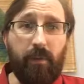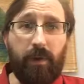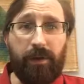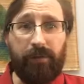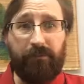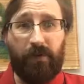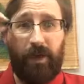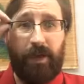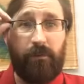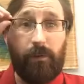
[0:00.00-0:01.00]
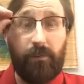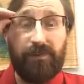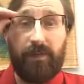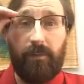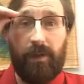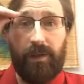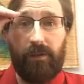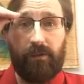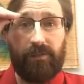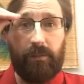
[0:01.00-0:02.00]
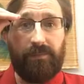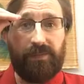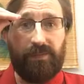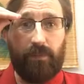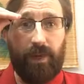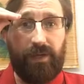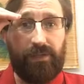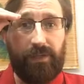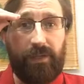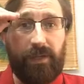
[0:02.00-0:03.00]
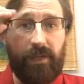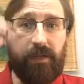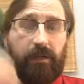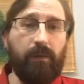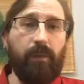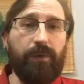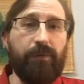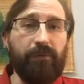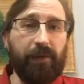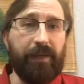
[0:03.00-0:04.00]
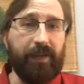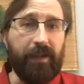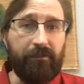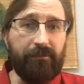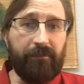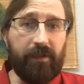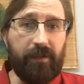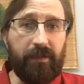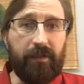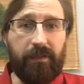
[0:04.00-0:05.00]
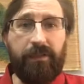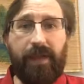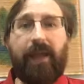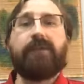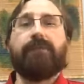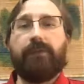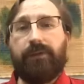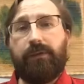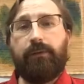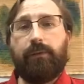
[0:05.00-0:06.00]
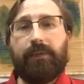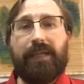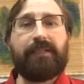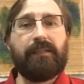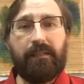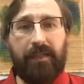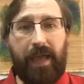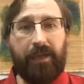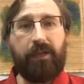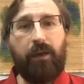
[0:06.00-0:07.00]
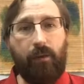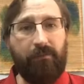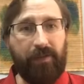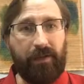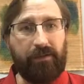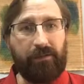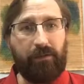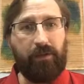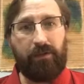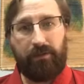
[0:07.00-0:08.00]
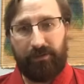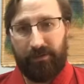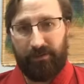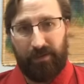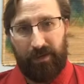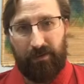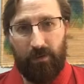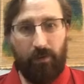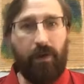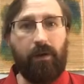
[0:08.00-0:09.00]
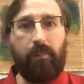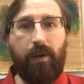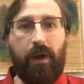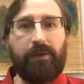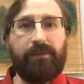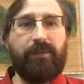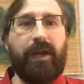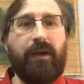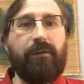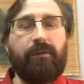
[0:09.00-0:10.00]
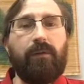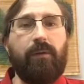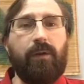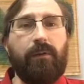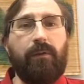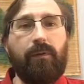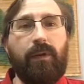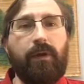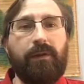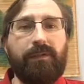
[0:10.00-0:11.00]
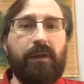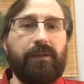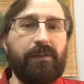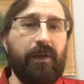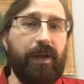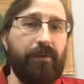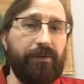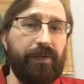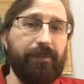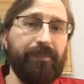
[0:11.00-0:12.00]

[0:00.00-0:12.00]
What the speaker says: if you're angry with somebody or some situation, when you forgive, that's for you. That's letting go of it, so that it no longer bogs you down. It no longer sucks your energy.